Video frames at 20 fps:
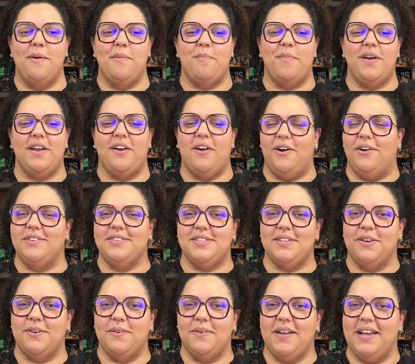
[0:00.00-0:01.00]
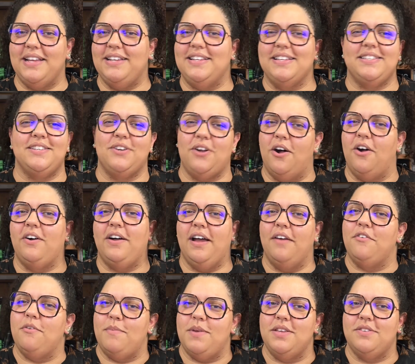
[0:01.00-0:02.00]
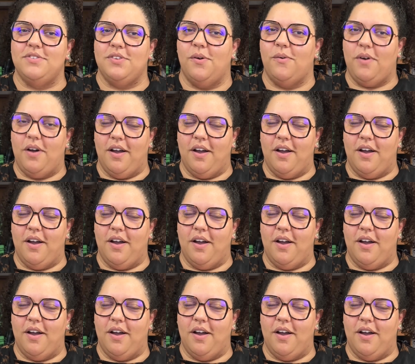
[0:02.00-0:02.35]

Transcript: but also it doesn't all have to be so